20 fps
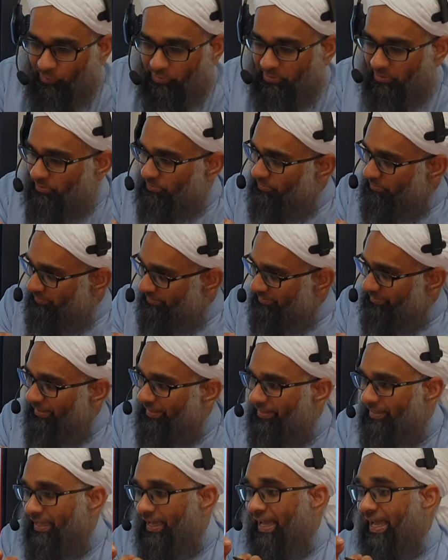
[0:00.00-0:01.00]
So
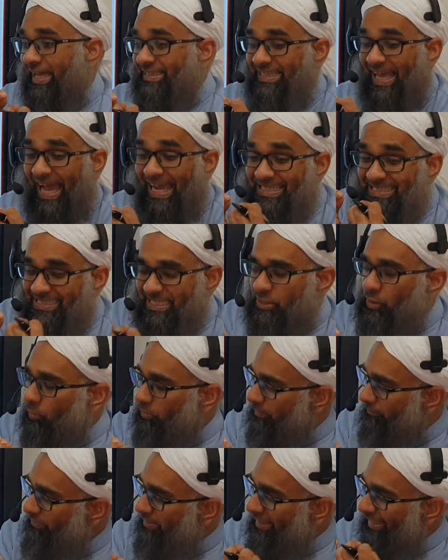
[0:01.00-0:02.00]
yeah, it has an
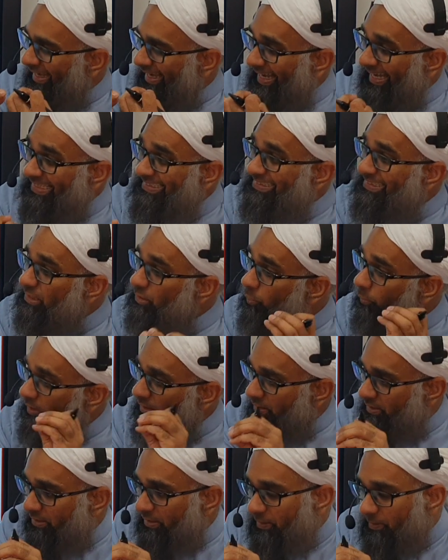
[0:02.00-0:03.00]
antidote
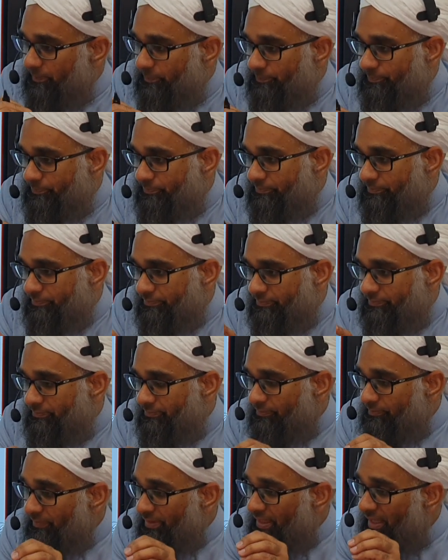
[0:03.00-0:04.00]
in the
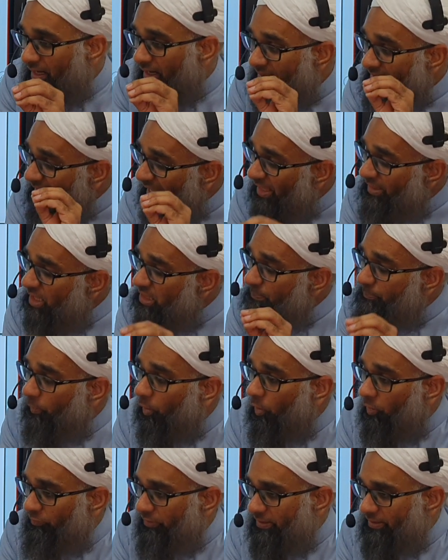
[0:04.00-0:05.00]
another
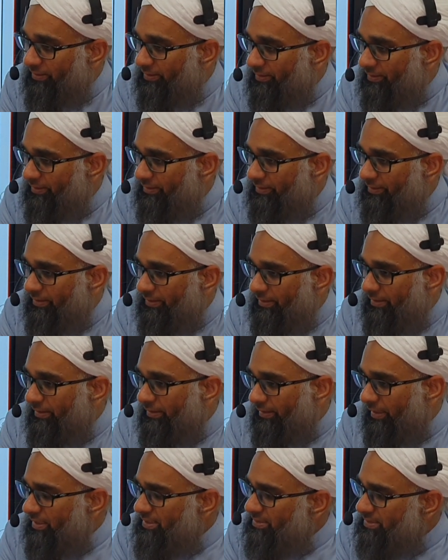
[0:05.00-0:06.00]
part of it.
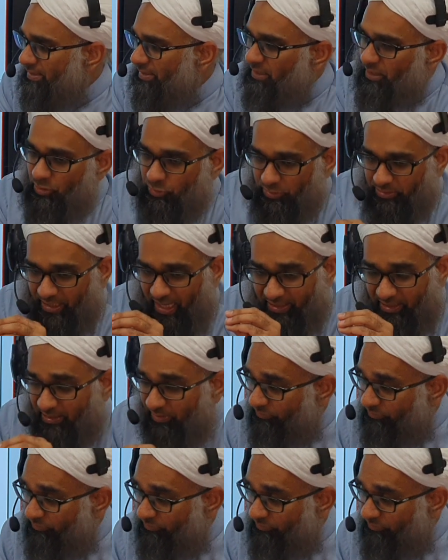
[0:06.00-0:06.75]
Yes? So it's either